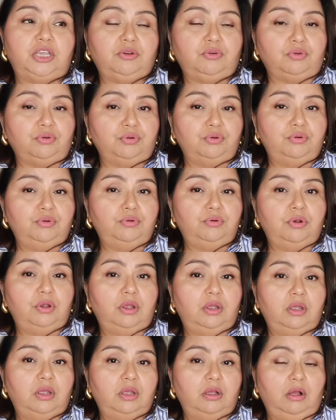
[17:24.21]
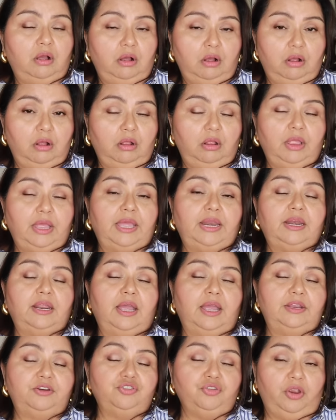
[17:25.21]
Crew haul and
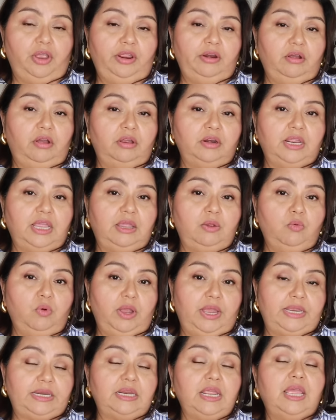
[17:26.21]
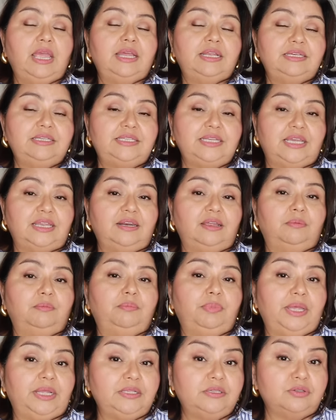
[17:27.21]
I tried on a white denim
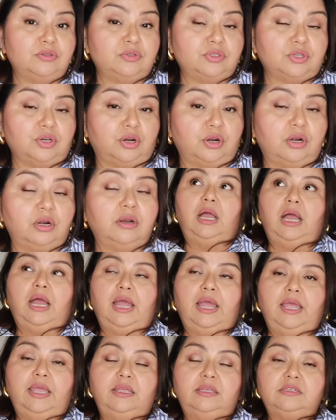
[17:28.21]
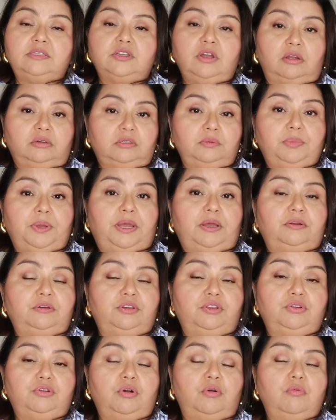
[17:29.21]
pencil skirt, I talked about
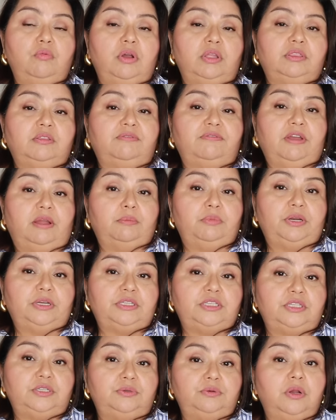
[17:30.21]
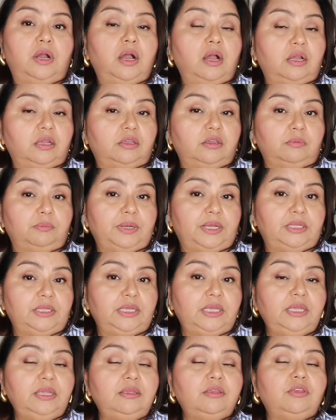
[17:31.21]
you don't want the fabric to hug your
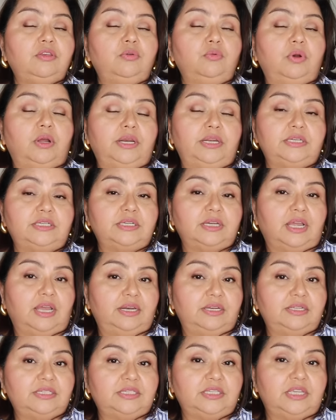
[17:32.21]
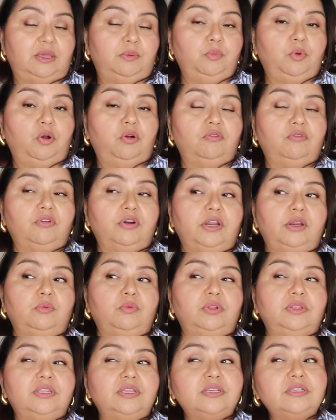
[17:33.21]
belly. You want it to kind of skim over it.
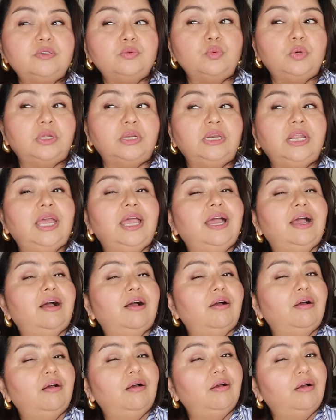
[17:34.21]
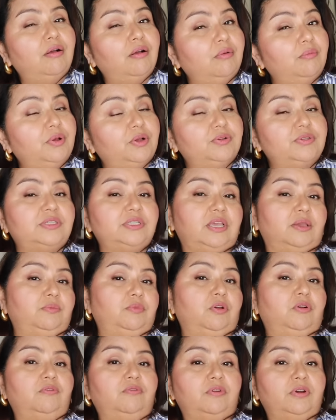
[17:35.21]
Well, this one almost
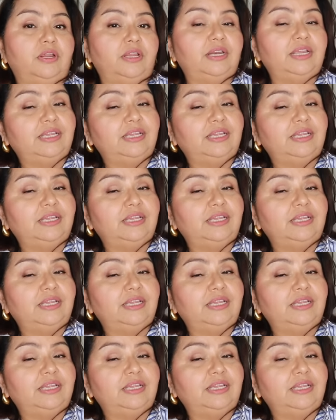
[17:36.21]
skimmed over it.